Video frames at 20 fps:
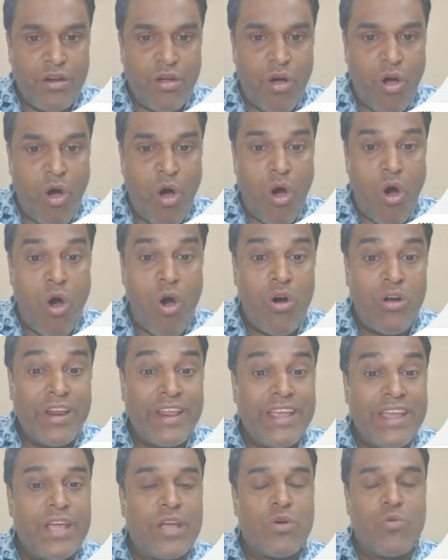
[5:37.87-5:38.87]
or
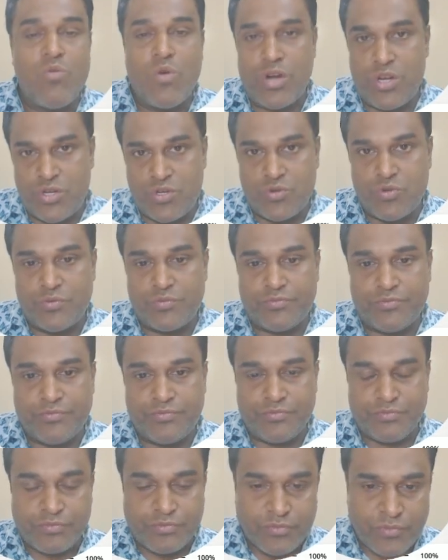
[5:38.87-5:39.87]
equal to.
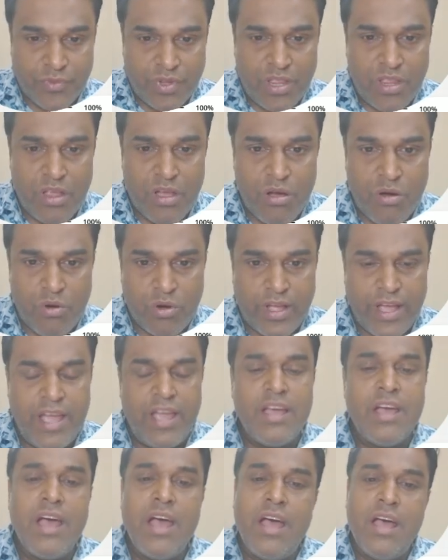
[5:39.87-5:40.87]

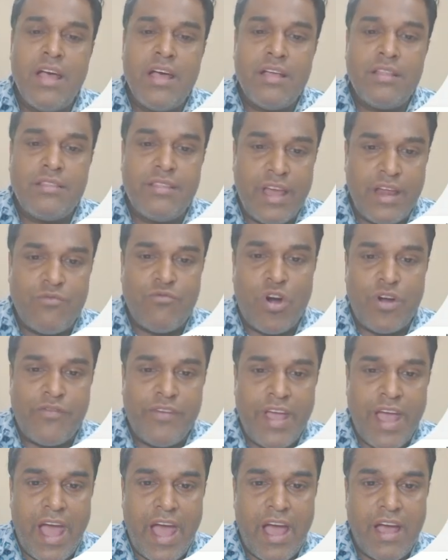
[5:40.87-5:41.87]
Okay, then what
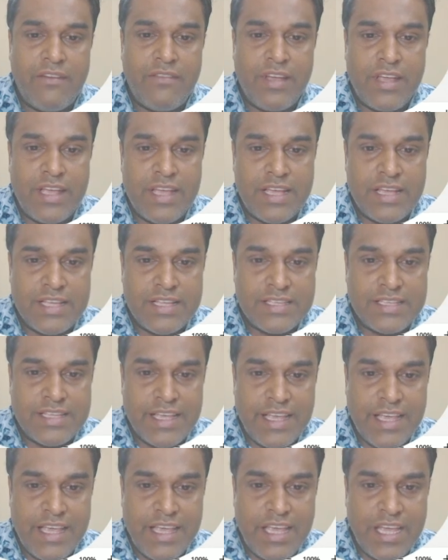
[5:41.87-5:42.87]
we have is
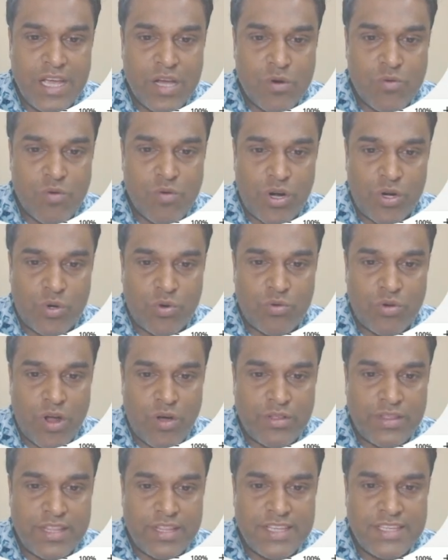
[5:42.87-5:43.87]
equal to.
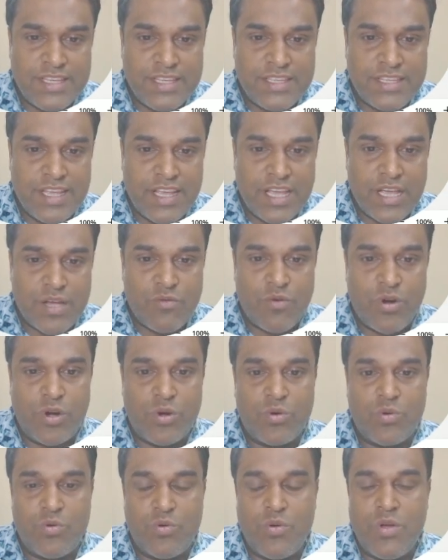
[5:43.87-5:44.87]
Now this is equal
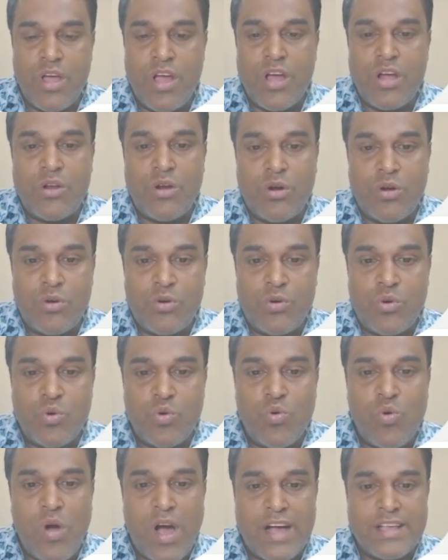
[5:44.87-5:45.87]
to.
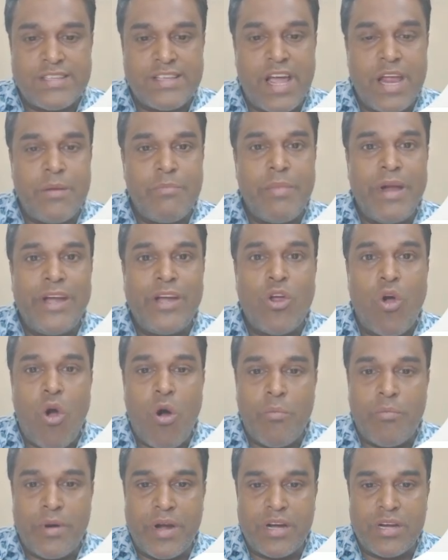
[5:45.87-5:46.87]
Two assignment
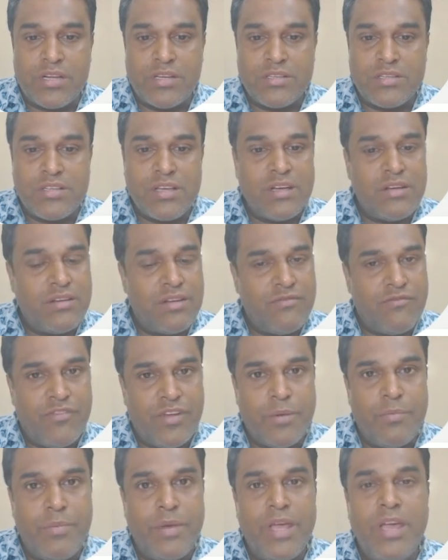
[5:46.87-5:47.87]
operators
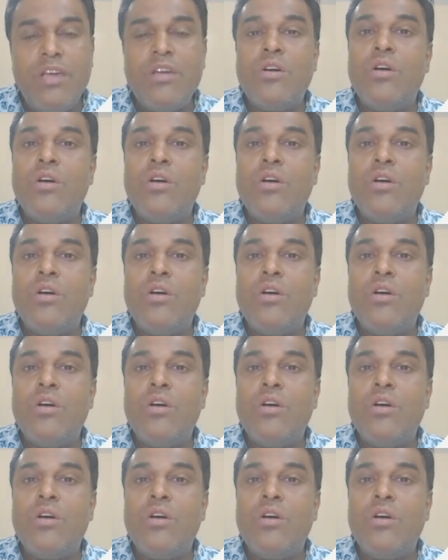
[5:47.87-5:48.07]
will be